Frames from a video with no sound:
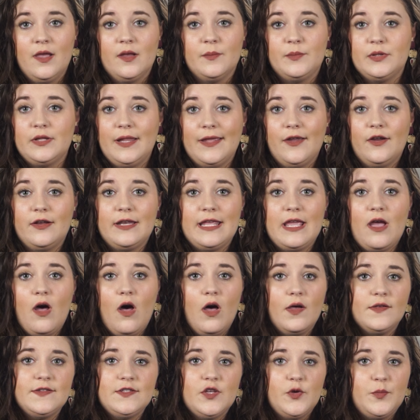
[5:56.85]
Polarity
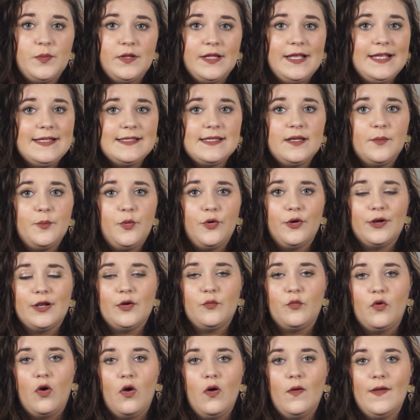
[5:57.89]
also plays an
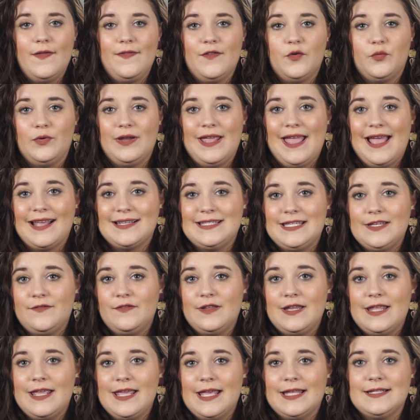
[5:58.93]
important role in the
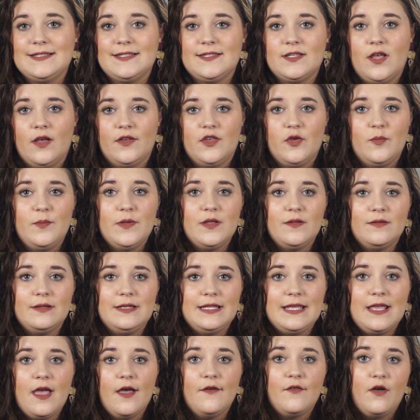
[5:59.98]
reactivity and
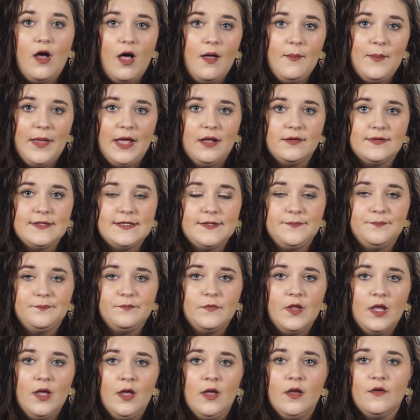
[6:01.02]
solubility of compounds.
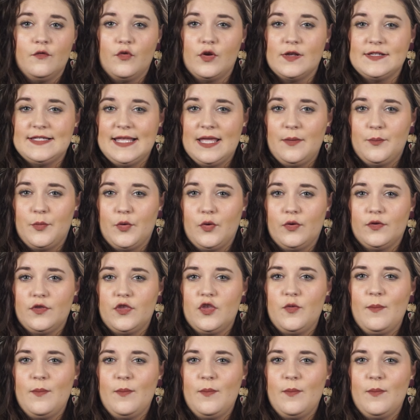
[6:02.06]
For example,